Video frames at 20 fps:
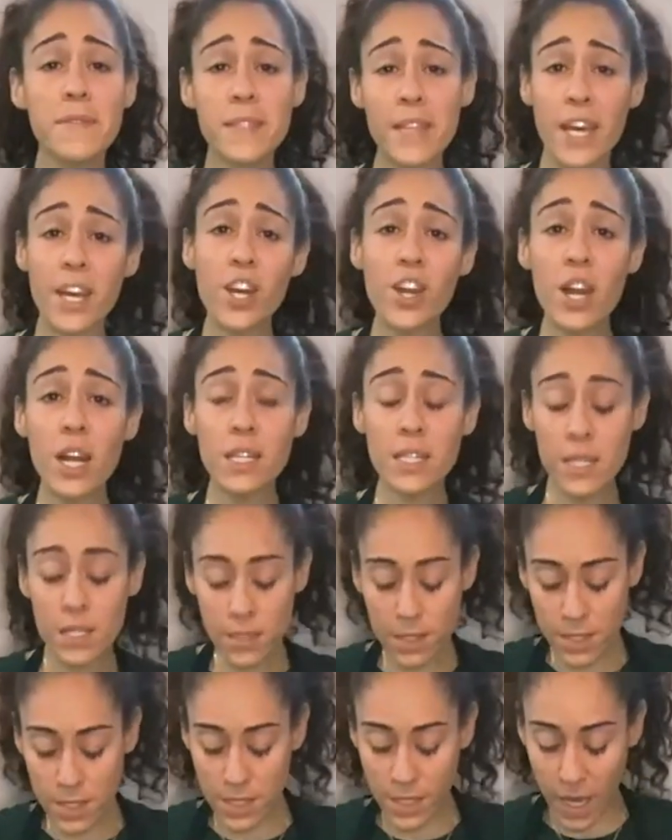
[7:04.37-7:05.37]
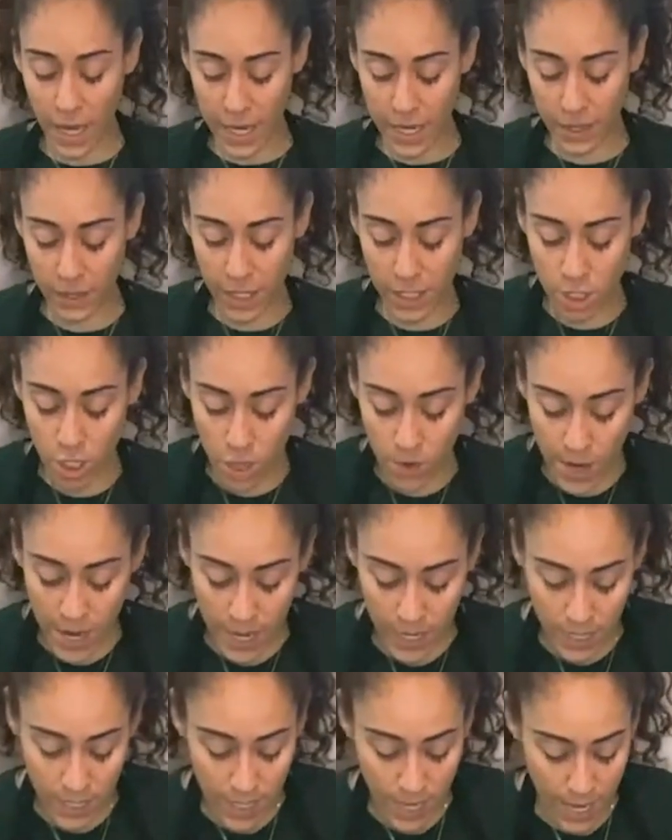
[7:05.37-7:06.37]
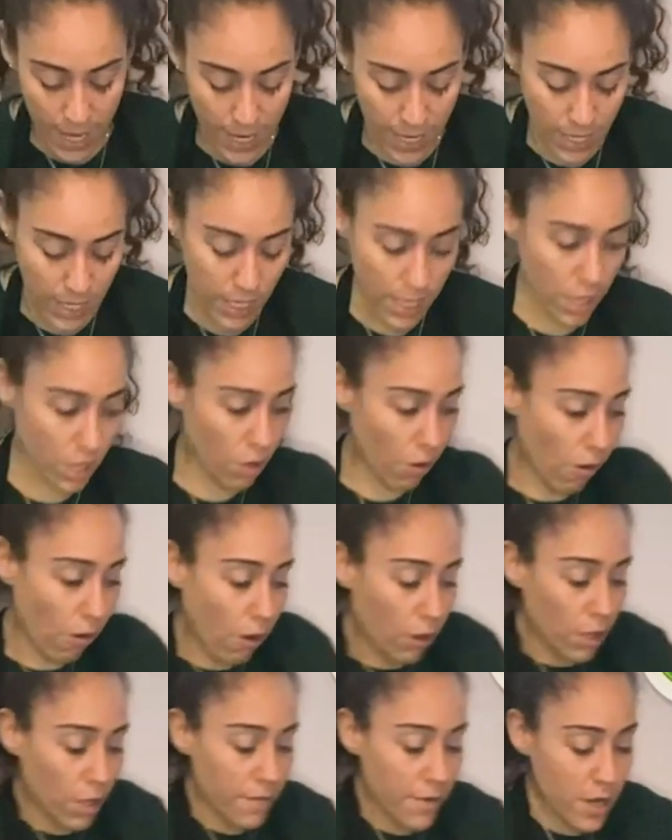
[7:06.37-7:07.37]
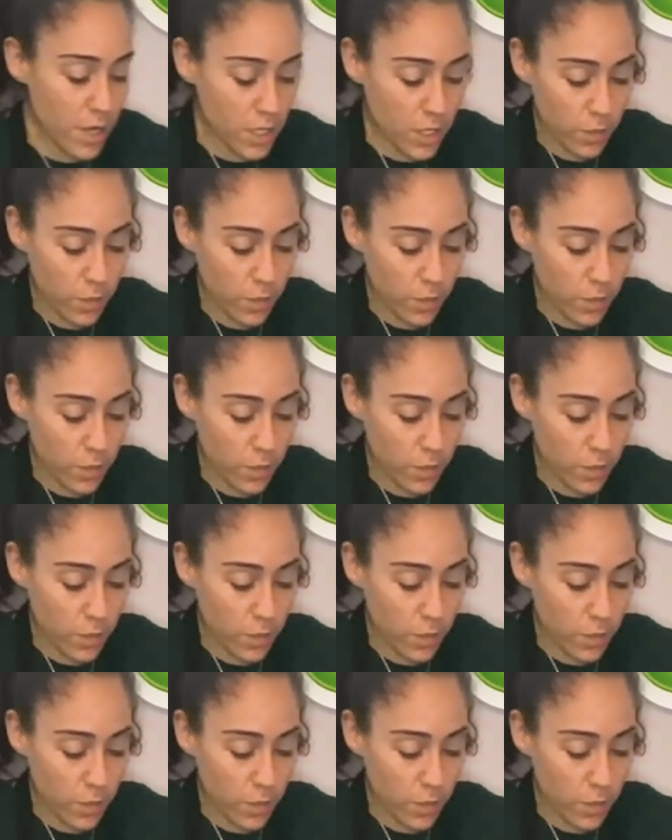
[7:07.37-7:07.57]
set our onions aside. Let's go ahead and add in all of our